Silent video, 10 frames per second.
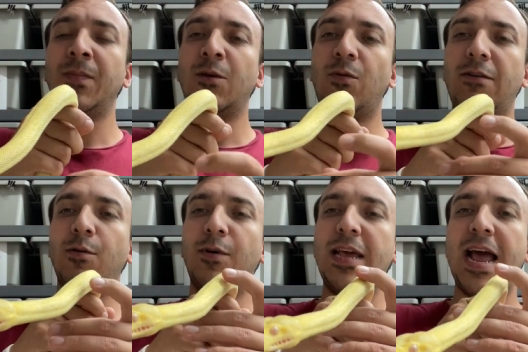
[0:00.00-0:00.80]
when
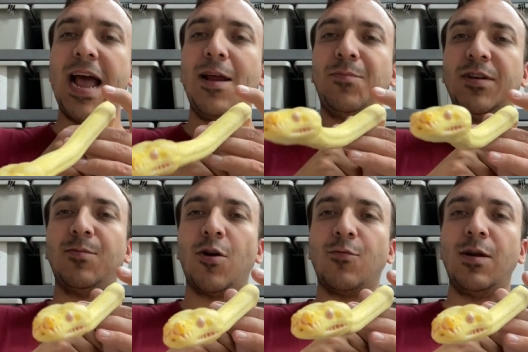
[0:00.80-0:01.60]
everybody had
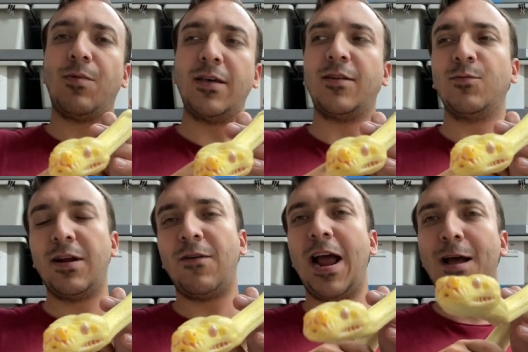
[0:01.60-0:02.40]
Bismarck ring pythons?
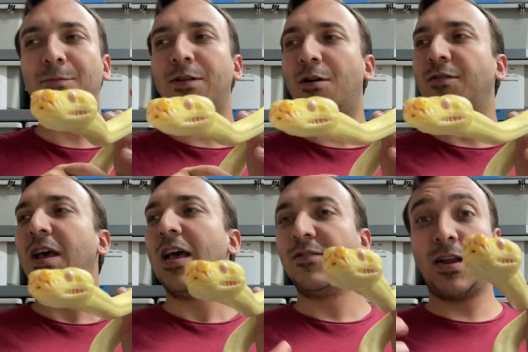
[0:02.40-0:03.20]
Whatever happened to those?"
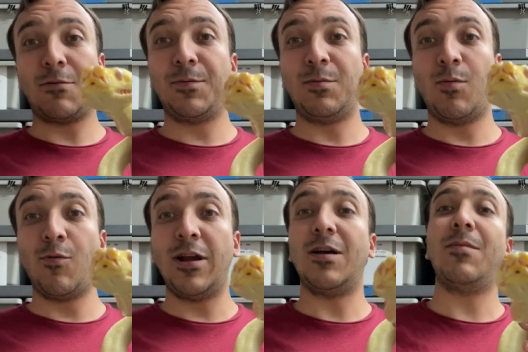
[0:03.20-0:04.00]
So a couple people
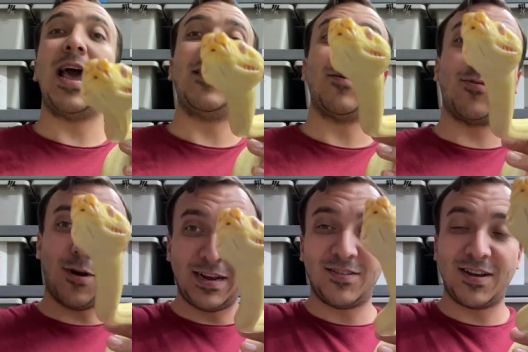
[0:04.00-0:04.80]
breed them, and the
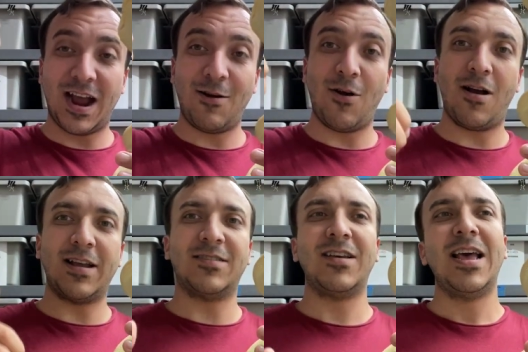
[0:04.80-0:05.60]
price
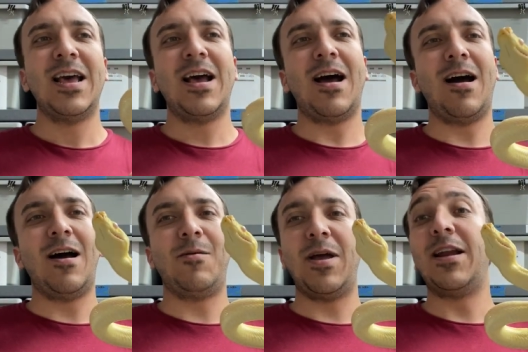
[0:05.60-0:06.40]
skyrockets.
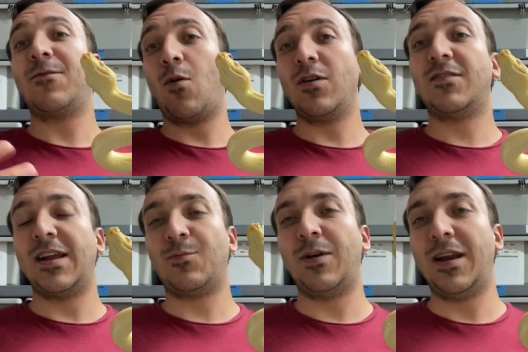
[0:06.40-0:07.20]
Um, and of course,
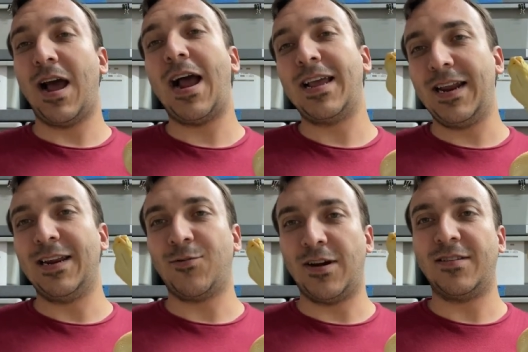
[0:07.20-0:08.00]
that's when I get
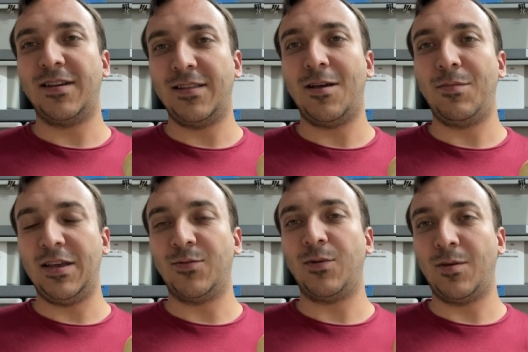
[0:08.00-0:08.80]
interested in them
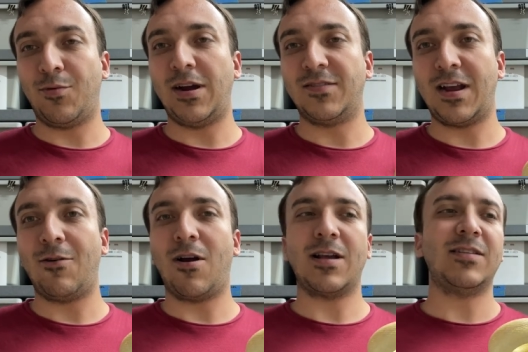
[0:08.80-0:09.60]
is when the price
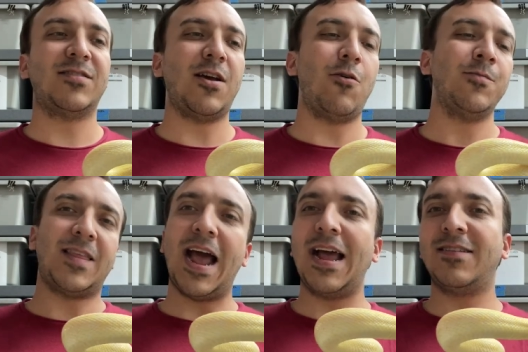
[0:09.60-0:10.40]
skyrockets. So
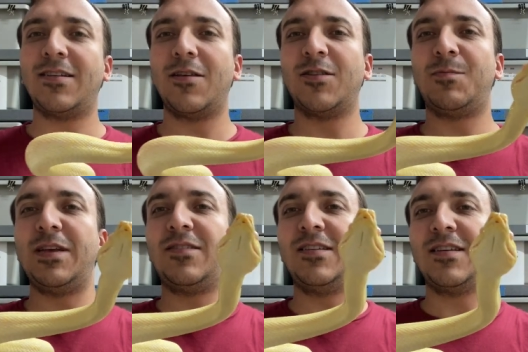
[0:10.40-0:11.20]
that is another
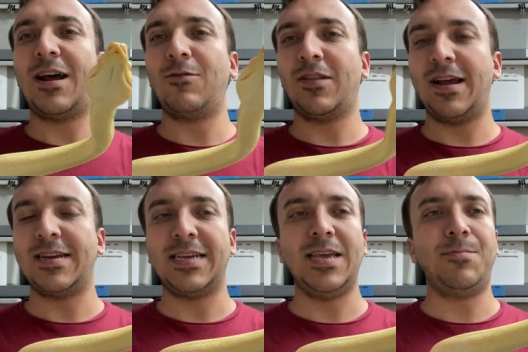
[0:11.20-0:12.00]
species that I would like
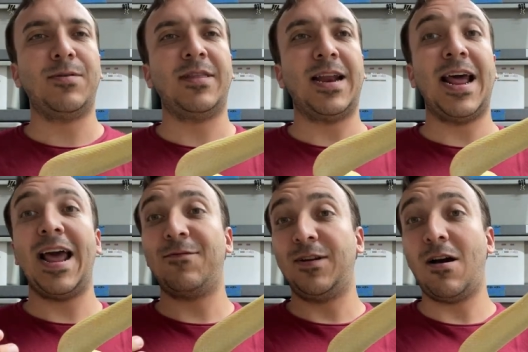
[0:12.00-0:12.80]
to keep that I
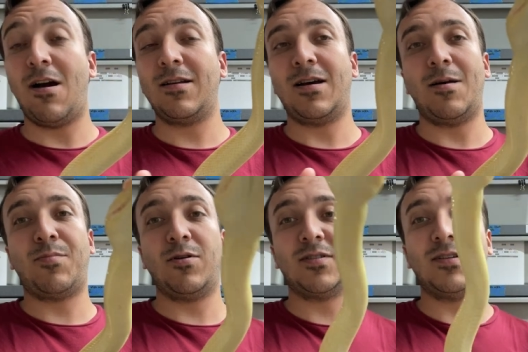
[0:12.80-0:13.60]
have not uh,
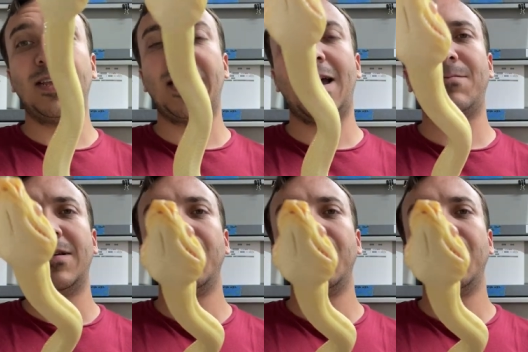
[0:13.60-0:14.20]
personally kept.